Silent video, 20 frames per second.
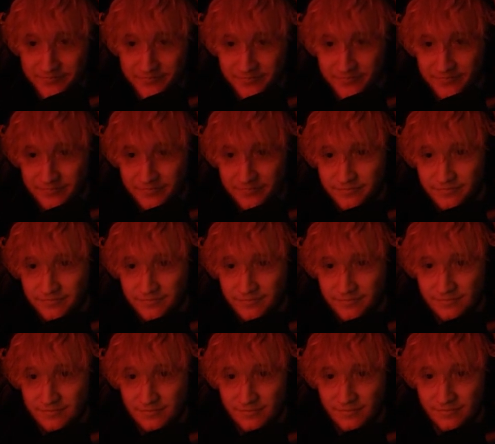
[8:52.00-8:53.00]

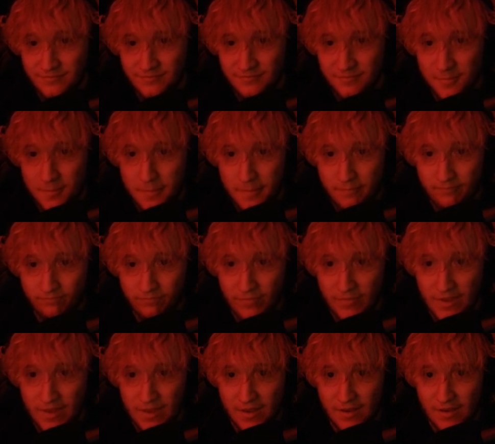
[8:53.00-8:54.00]
No one is speaking in this clip.